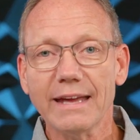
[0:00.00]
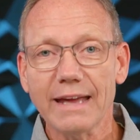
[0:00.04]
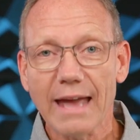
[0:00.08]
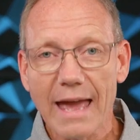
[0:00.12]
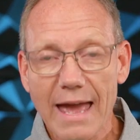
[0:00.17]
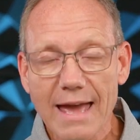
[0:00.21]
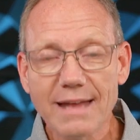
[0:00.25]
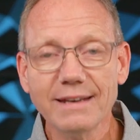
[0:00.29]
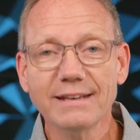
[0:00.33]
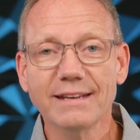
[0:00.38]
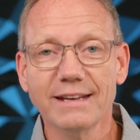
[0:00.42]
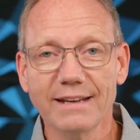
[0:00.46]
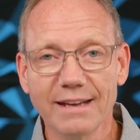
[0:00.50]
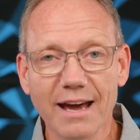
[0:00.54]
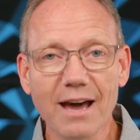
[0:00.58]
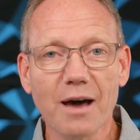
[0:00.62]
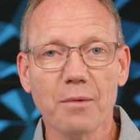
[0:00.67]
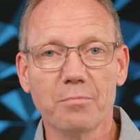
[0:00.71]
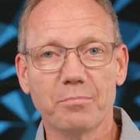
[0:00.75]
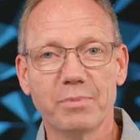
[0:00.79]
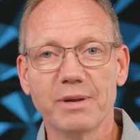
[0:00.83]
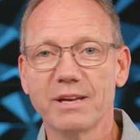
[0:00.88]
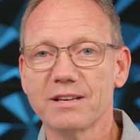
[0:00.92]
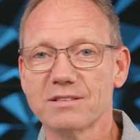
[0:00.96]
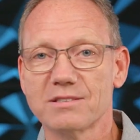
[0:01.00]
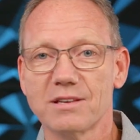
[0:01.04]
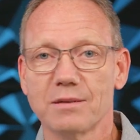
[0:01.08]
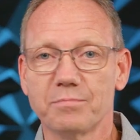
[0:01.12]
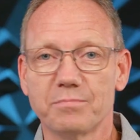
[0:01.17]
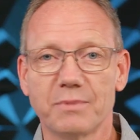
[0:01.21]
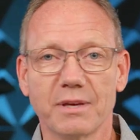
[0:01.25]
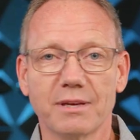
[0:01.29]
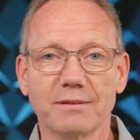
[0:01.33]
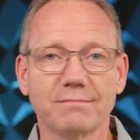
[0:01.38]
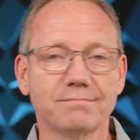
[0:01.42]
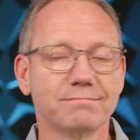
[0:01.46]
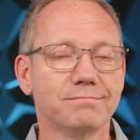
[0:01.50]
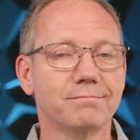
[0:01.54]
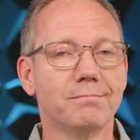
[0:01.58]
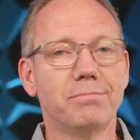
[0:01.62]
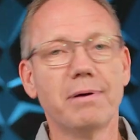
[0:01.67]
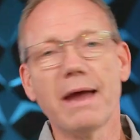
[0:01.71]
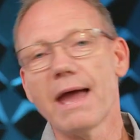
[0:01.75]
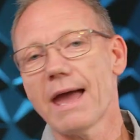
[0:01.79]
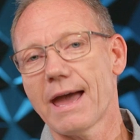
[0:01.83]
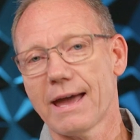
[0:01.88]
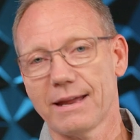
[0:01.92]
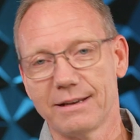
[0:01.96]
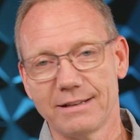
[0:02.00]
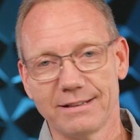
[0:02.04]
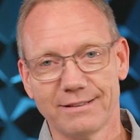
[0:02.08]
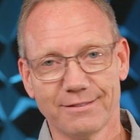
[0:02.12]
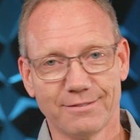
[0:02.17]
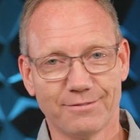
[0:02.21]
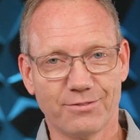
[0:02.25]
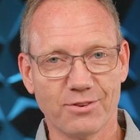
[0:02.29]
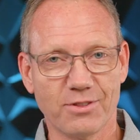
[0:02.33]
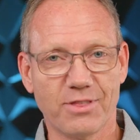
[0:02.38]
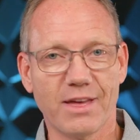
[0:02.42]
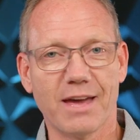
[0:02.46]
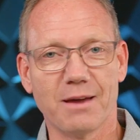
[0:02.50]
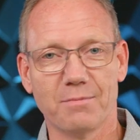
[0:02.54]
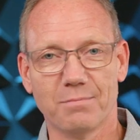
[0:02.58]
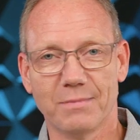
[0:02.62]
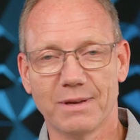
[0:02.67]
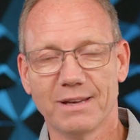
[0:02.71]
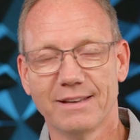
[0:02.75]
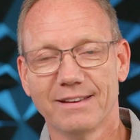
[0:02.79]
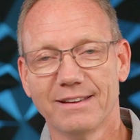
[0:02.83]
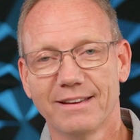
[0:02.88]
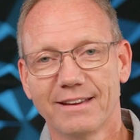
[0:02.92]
ended up being something bad for them.